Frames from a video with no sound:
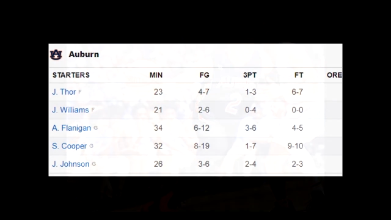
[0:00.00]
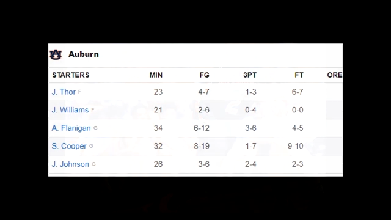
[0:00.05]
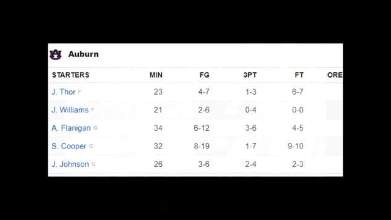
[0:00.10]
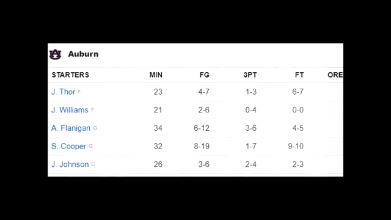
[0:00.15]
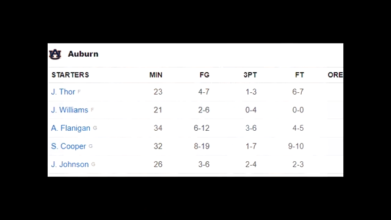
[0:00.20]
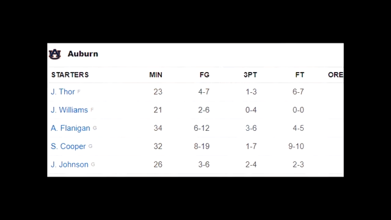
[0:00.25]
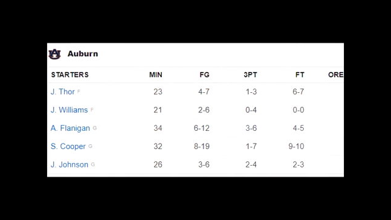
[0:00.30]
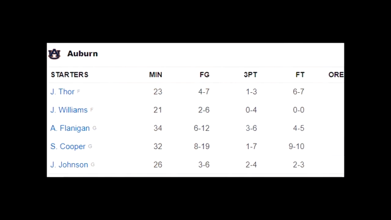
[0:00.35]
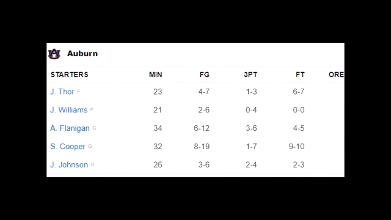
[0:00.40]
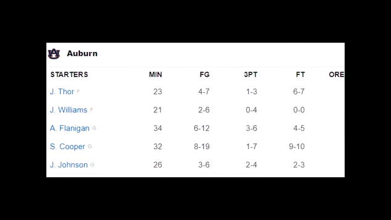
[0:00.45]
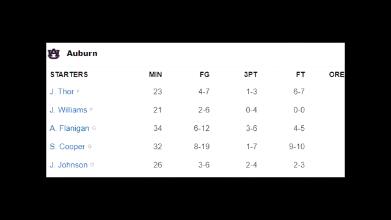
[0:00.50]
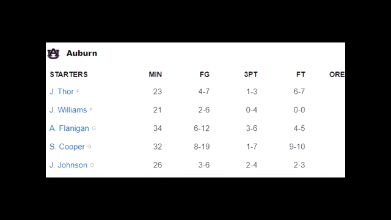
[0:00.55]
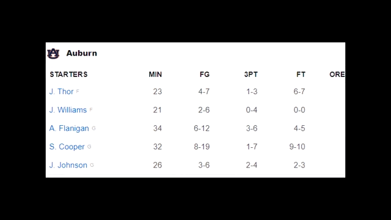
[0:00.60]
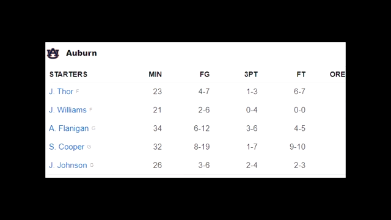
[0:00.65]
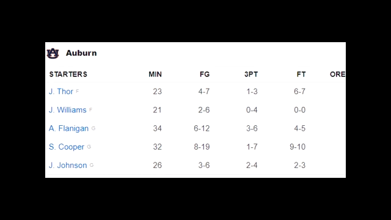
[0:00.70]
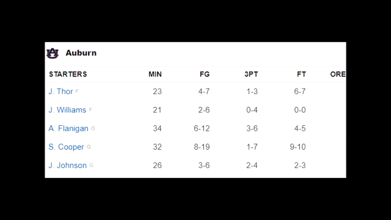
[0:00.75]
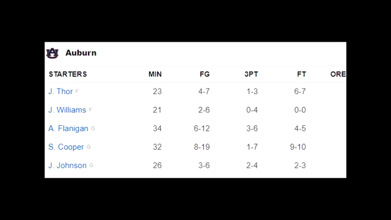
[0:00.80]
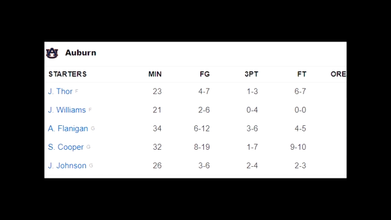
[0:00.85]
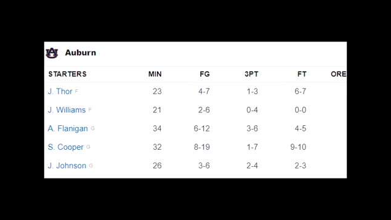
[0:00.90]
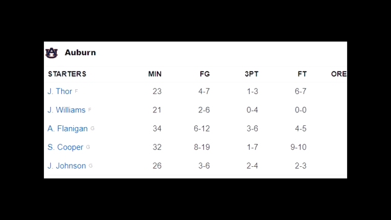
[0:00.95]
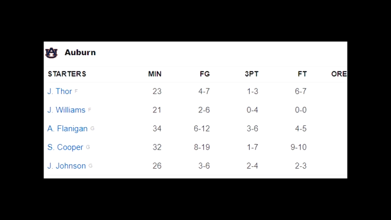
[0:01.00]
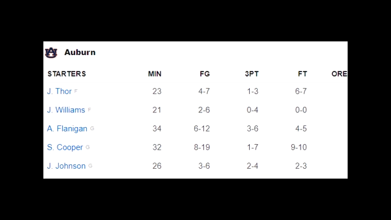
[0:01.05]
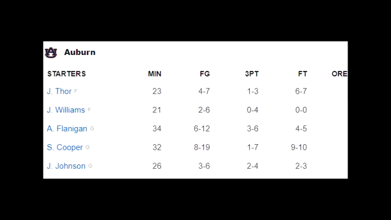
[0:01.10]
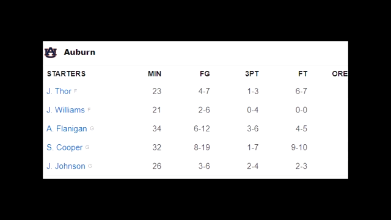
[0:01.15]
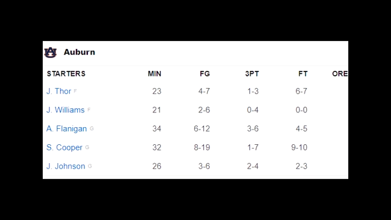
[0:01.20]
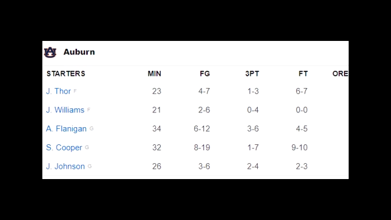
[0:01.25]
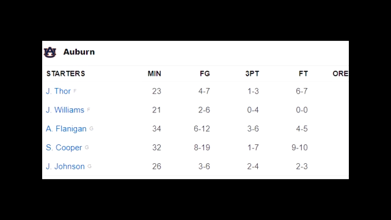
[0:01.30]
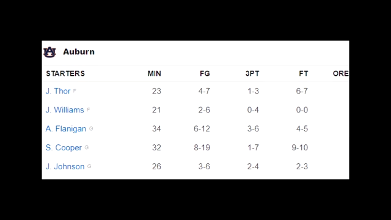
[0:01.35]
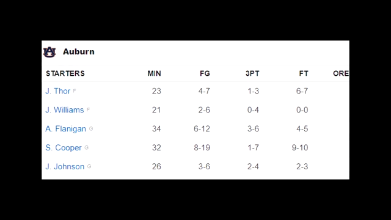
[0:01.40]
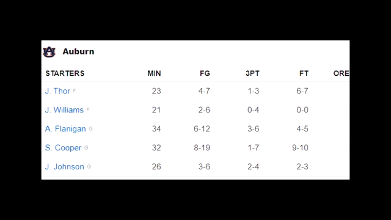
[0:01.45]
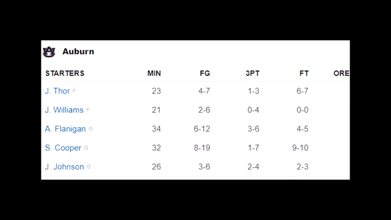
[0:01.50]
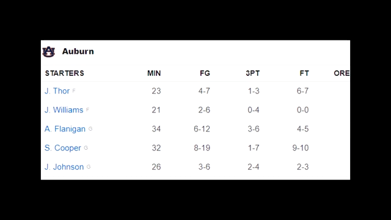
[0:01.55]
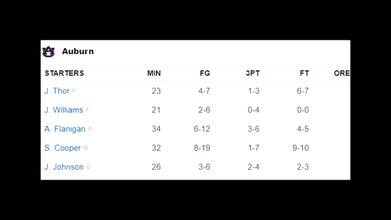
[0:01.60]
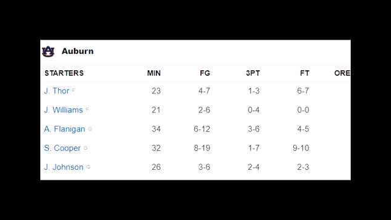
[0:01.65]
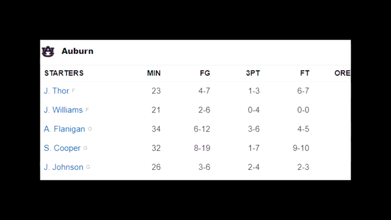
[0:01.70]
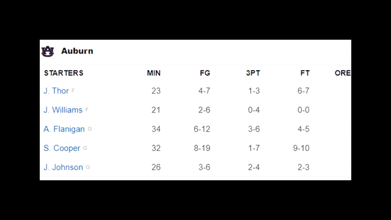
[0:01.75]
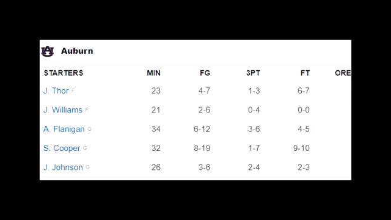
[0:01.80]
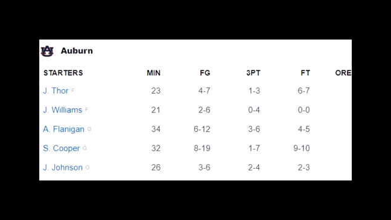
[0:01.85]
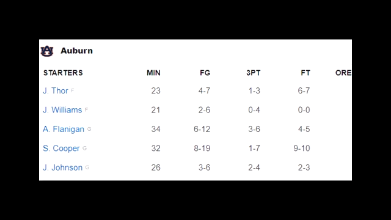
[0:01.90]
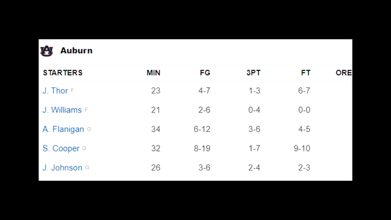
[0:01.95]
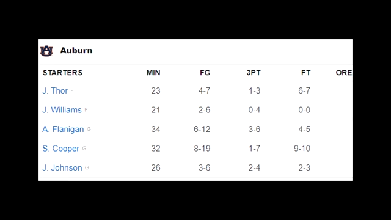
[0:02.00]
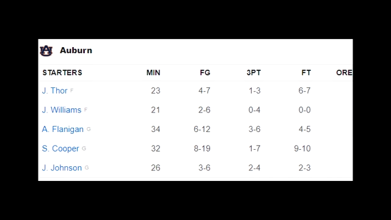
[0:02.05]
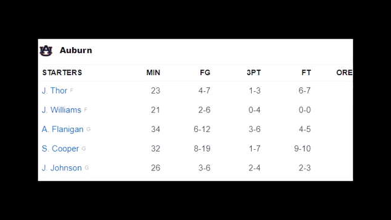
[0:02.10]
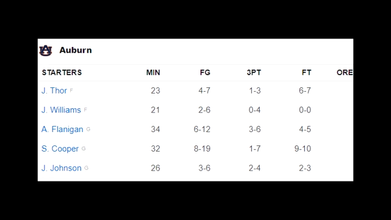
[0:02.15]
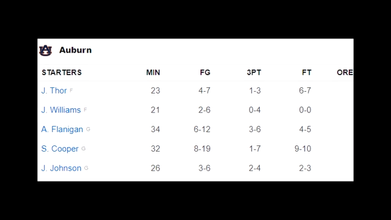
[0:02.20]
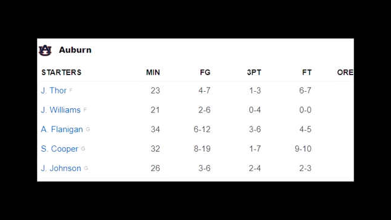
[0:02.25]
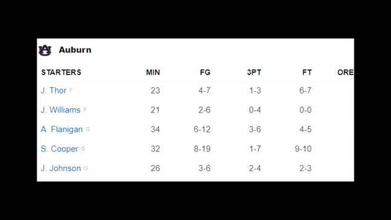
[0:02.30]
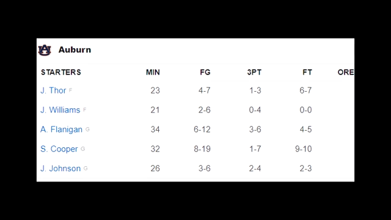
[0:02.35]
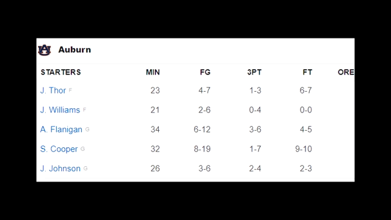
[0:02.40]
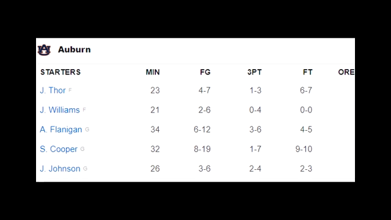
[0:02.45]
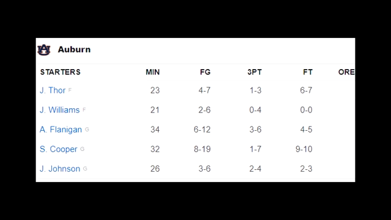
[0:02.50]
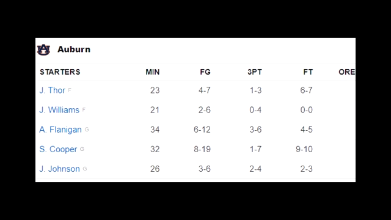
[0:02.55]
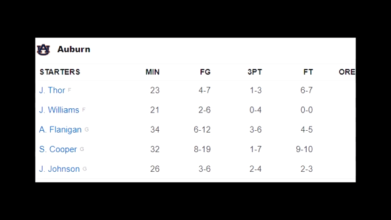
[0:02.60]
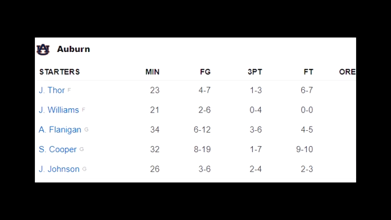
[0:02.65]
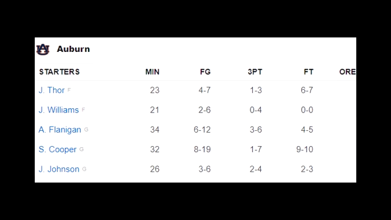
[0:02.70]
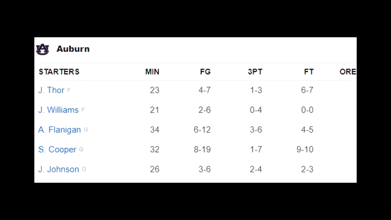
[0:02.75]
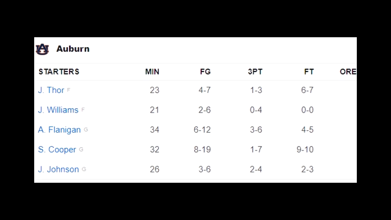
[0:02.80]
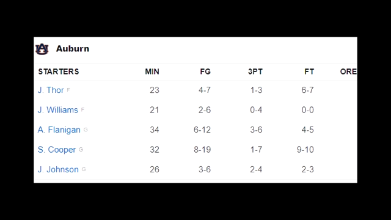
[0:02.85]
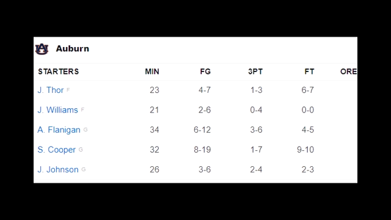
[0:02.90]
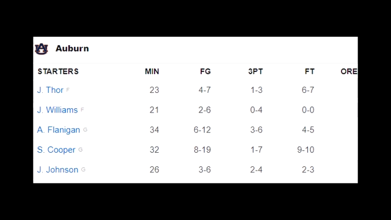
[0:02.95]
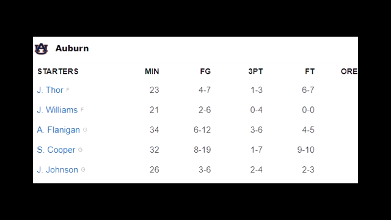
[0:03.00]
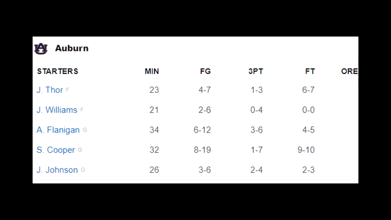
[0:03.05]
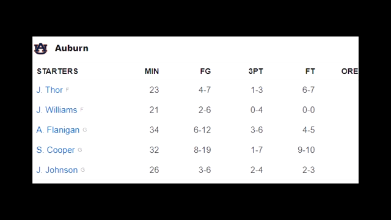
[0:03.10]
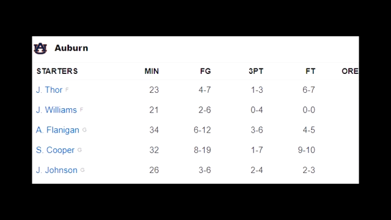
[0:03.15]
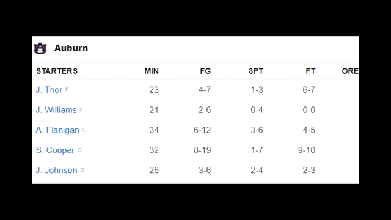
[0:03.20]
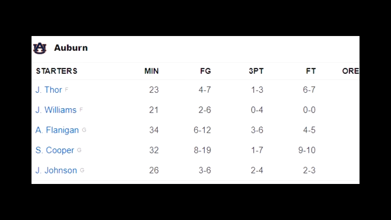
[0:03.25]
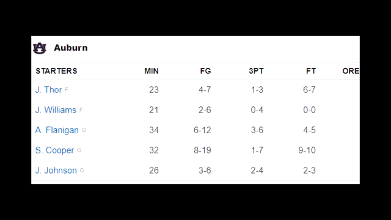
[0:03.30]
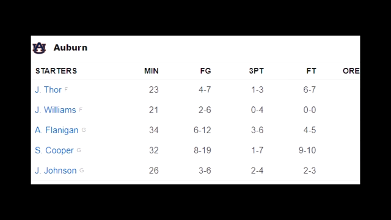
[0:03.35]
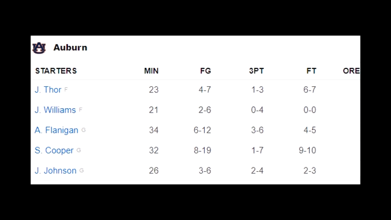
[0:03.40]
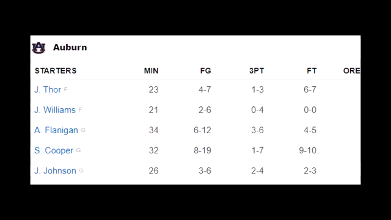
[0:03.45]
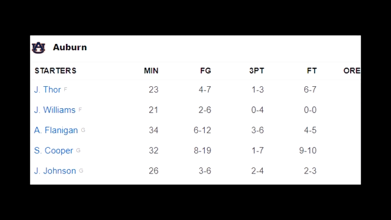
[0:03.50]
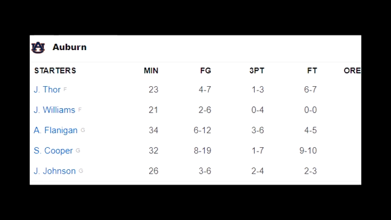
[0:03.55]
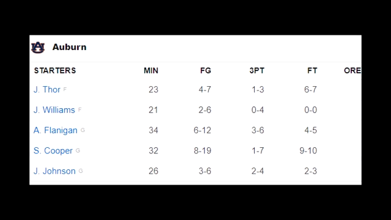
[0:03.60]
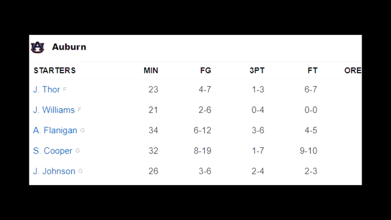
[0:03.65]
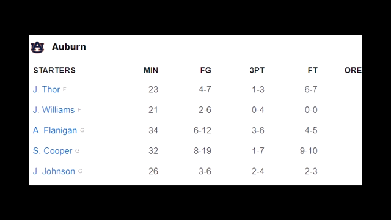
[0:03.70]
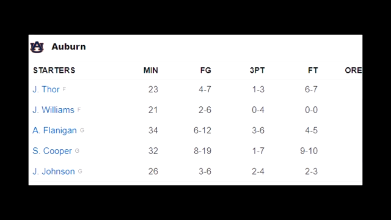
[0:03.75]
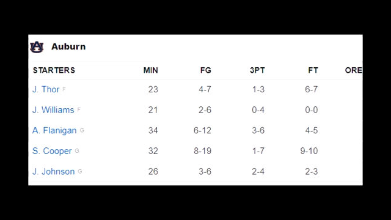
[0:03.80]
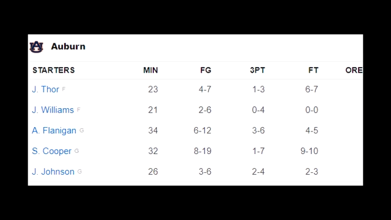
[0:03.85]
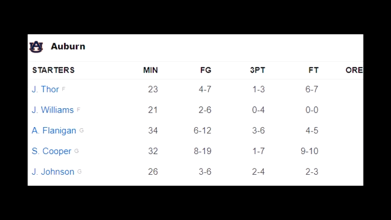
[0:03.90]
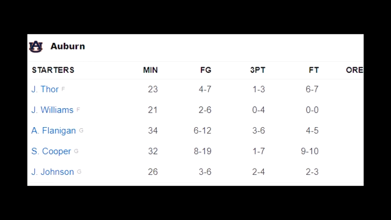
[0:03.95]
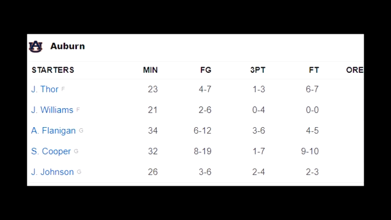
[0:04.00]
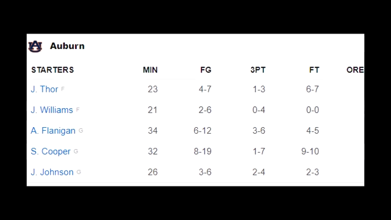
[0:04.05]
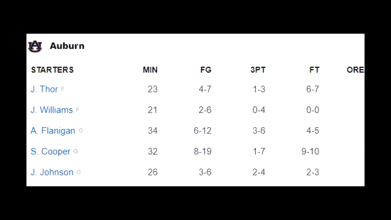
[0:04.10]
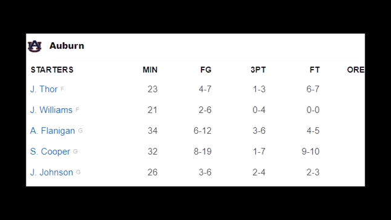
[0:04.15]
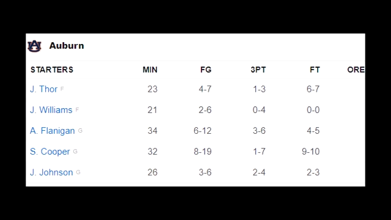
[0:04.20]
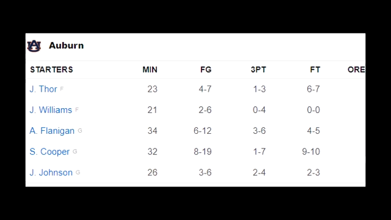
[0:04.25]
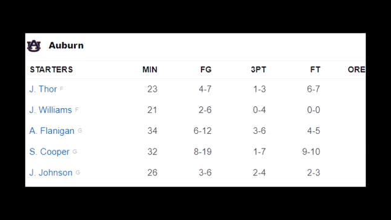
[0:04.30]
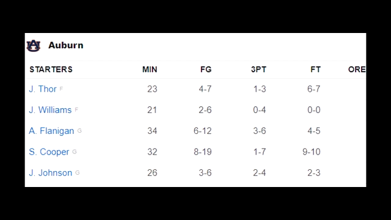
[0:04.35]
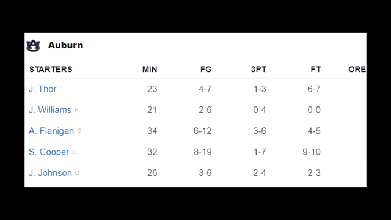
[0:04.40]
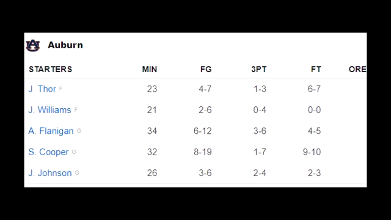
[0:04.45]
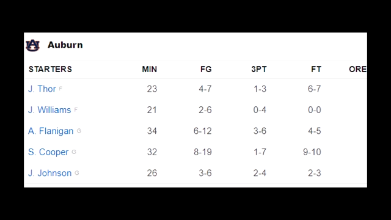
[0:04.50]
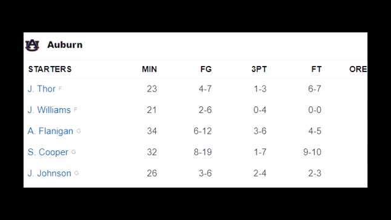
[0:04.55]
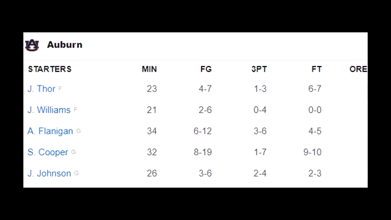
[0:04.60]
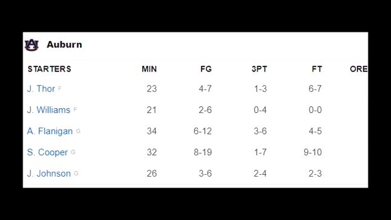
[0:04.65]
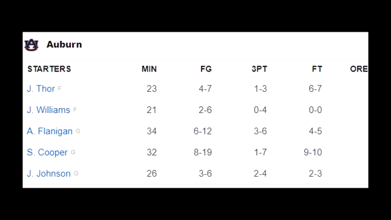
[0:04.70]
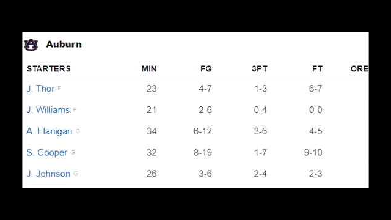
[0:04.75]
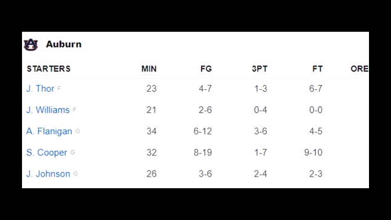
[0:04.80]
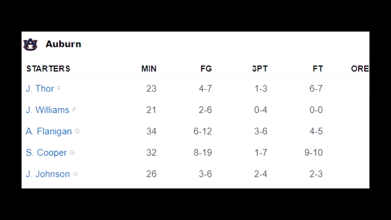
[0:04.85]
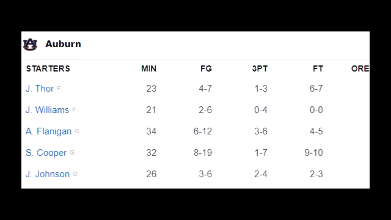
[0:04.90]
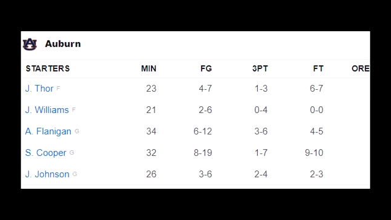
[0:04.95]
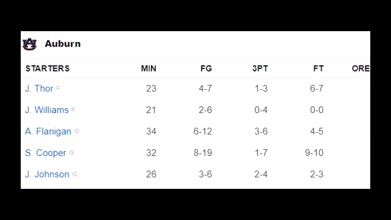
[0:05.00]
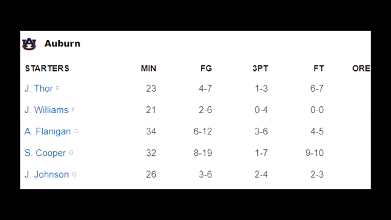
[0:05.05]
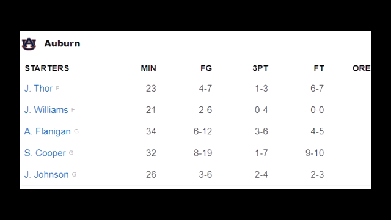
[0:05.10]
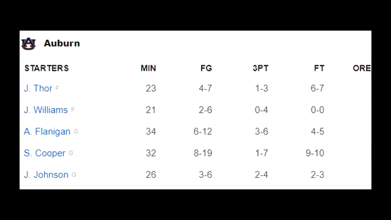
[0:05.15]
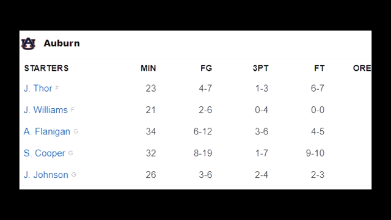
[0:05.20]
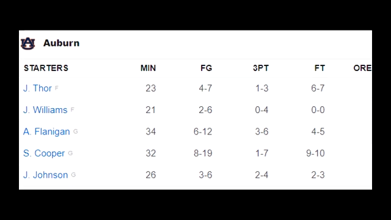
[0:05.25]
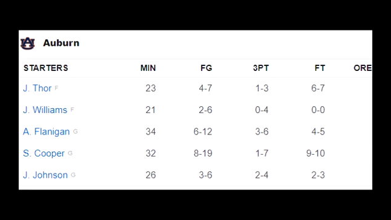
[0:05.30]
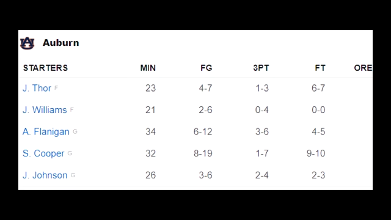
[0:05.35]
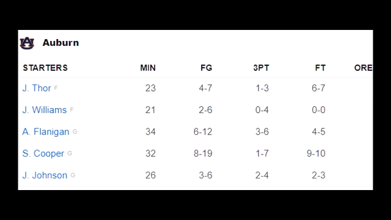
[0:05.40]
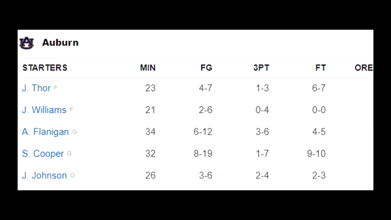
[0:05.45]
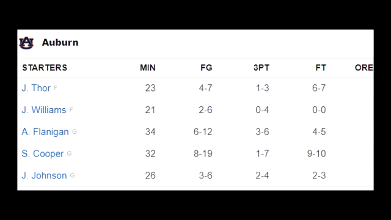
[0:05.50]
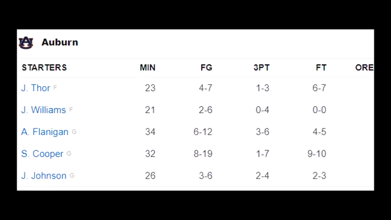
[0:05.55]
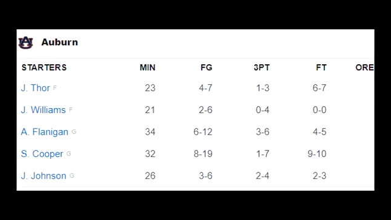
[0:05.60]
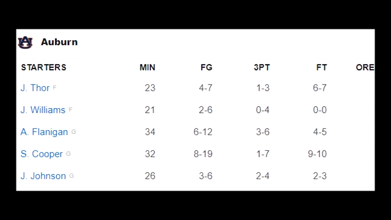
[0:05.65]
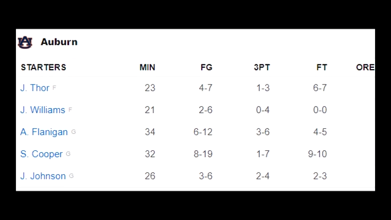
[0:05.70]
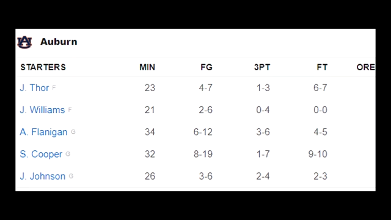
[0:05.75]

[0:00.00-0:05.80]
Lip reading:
Nobody's mouth can be seen.